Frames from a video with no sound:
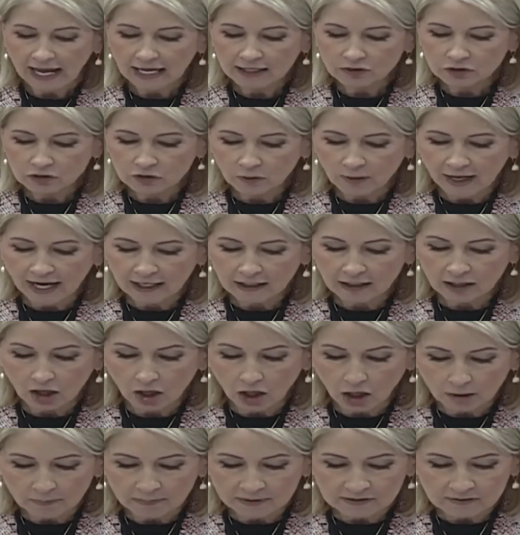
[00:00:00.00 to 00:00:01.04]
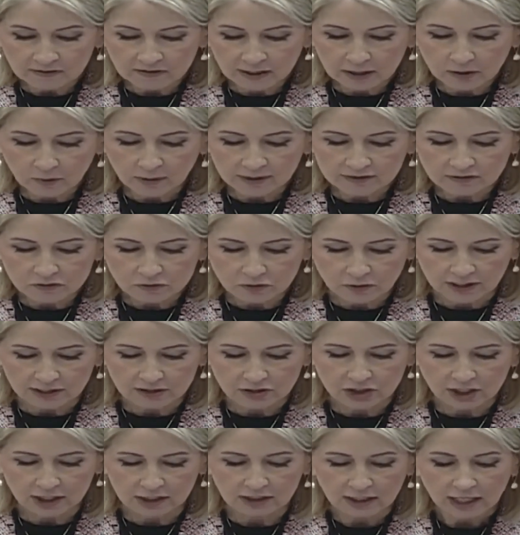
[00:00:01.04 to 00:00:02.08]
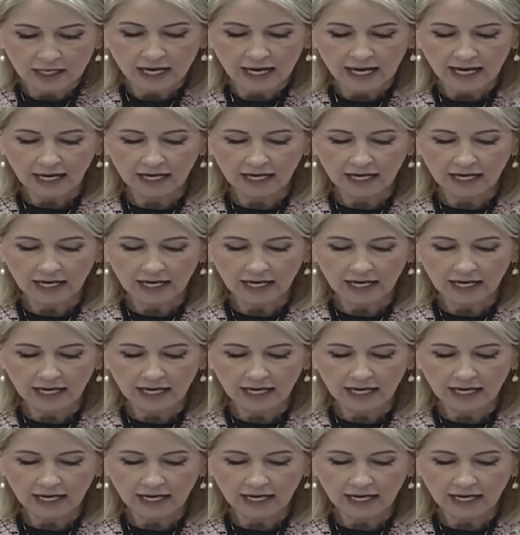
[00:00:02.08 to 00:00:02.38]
and track carbon sequestration